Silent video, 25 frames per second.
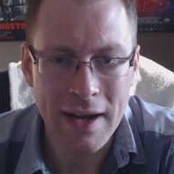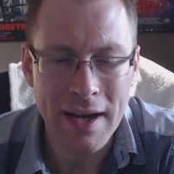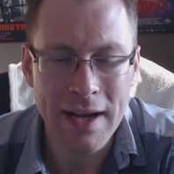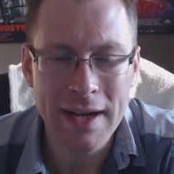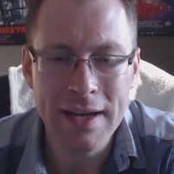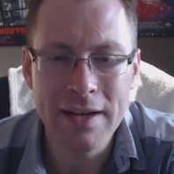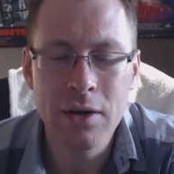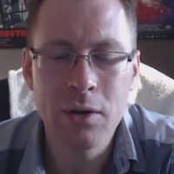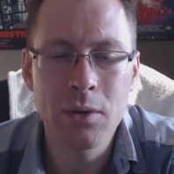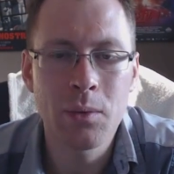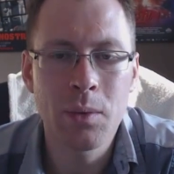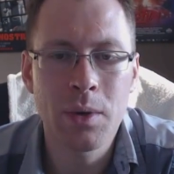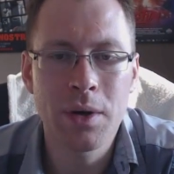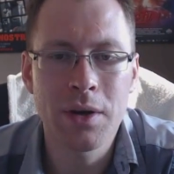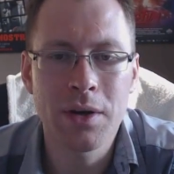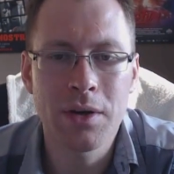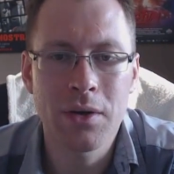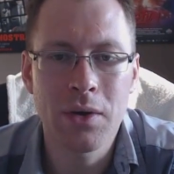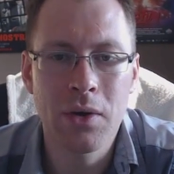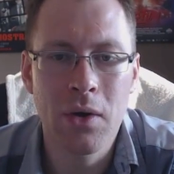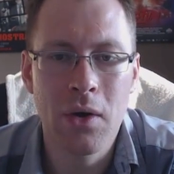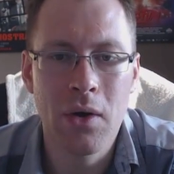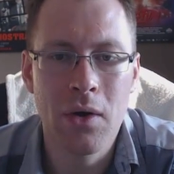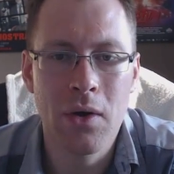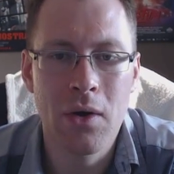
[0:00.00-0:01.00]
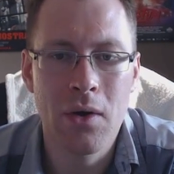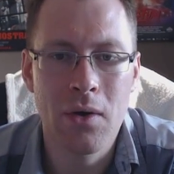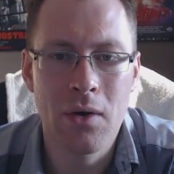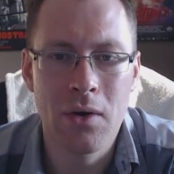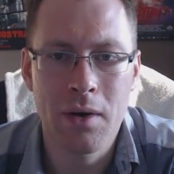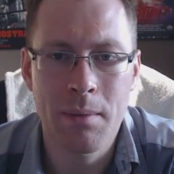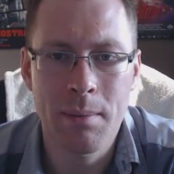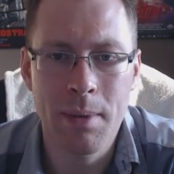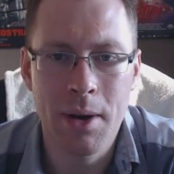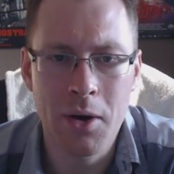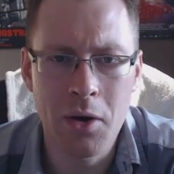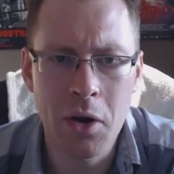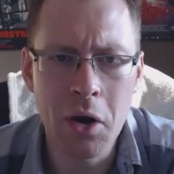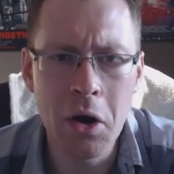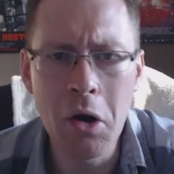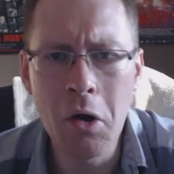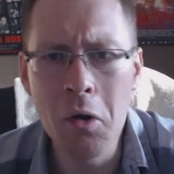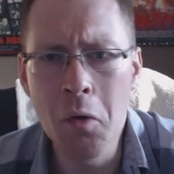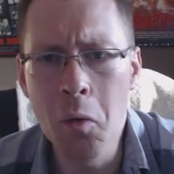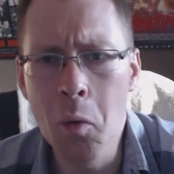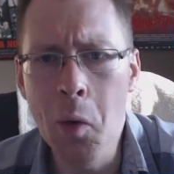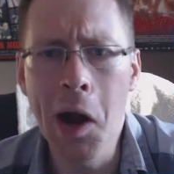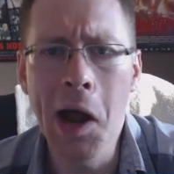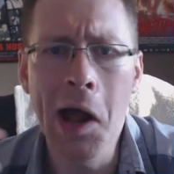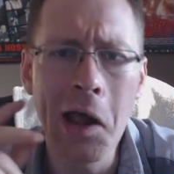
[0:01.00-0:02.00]
I don't want to talk about, oh,
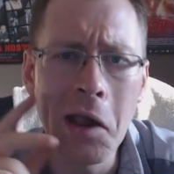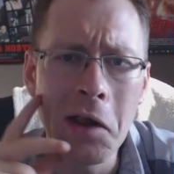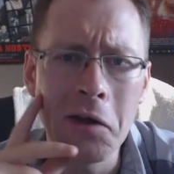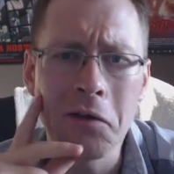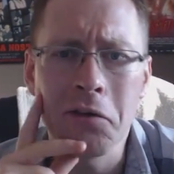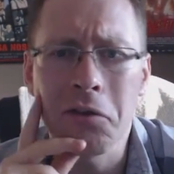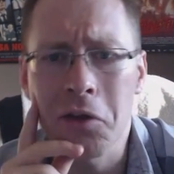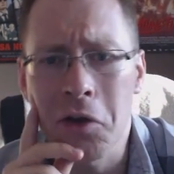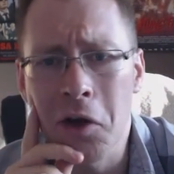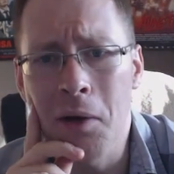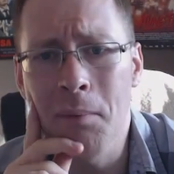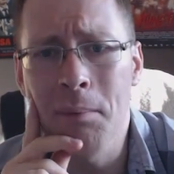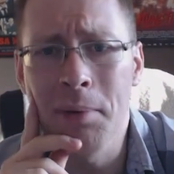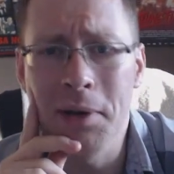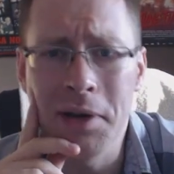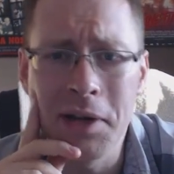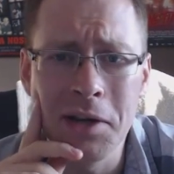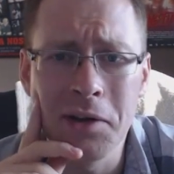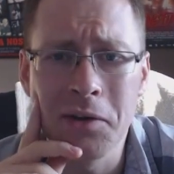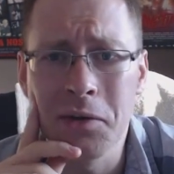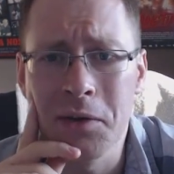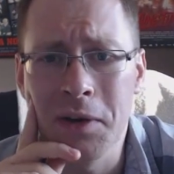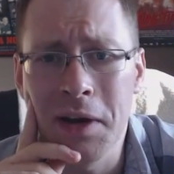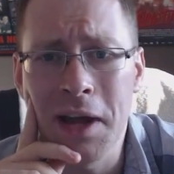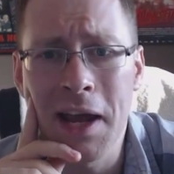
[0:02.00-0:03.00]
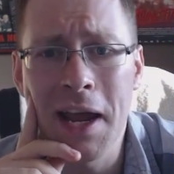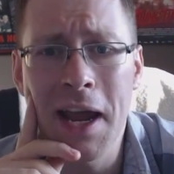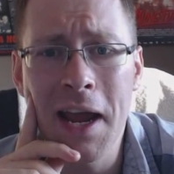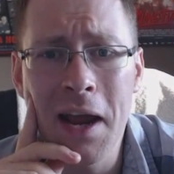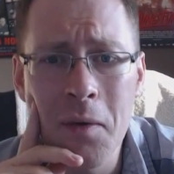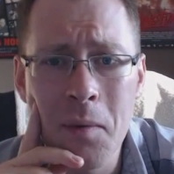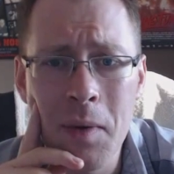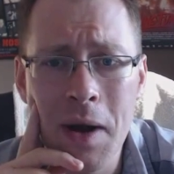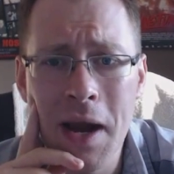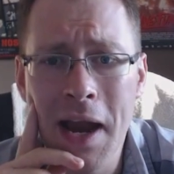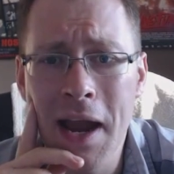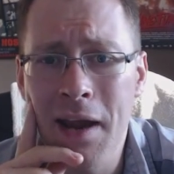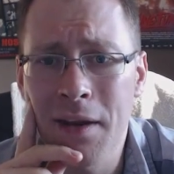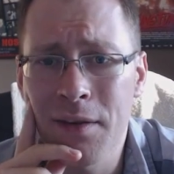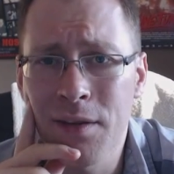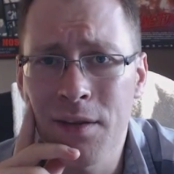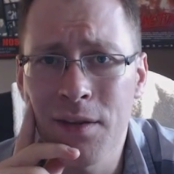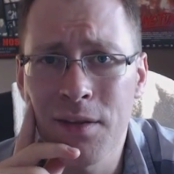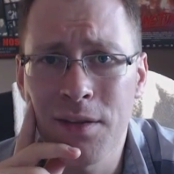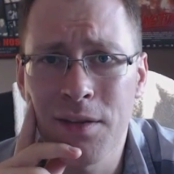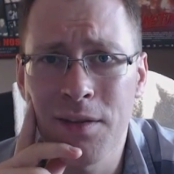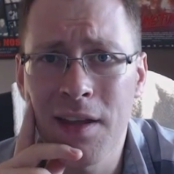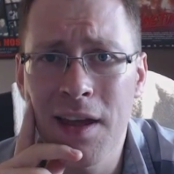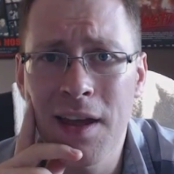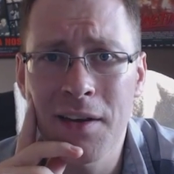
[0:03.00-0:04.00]
well, in the company today we had
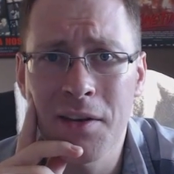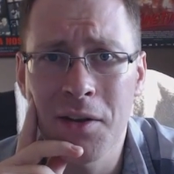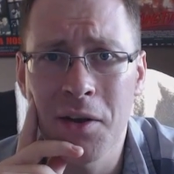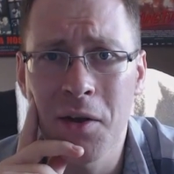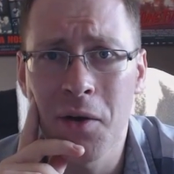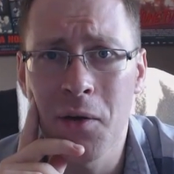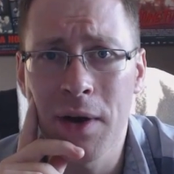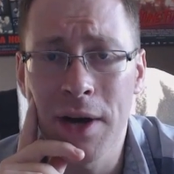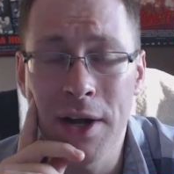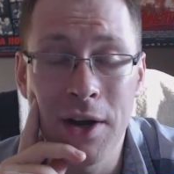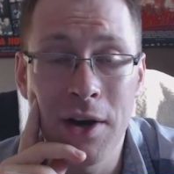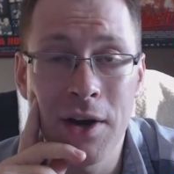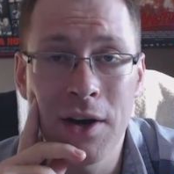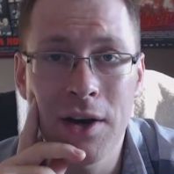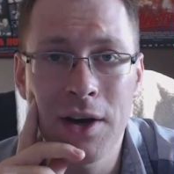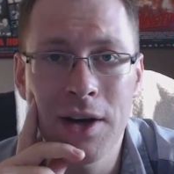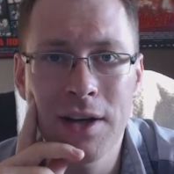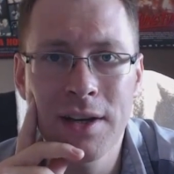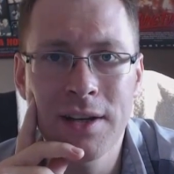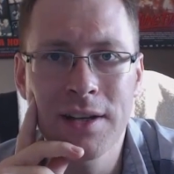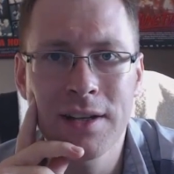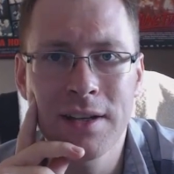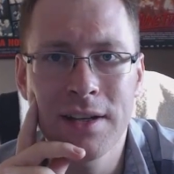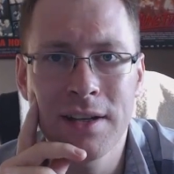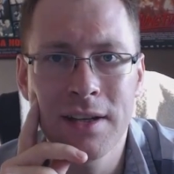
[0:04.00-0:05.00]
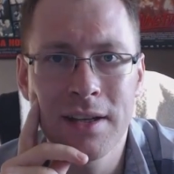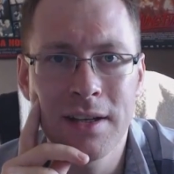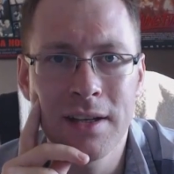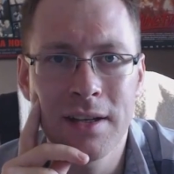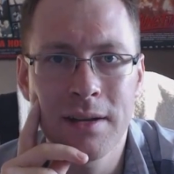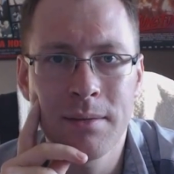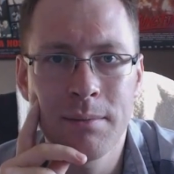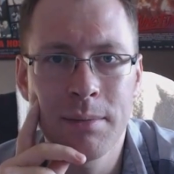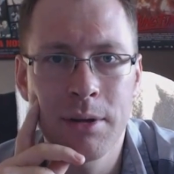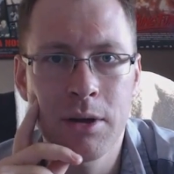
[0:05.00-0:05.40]
this and that going on.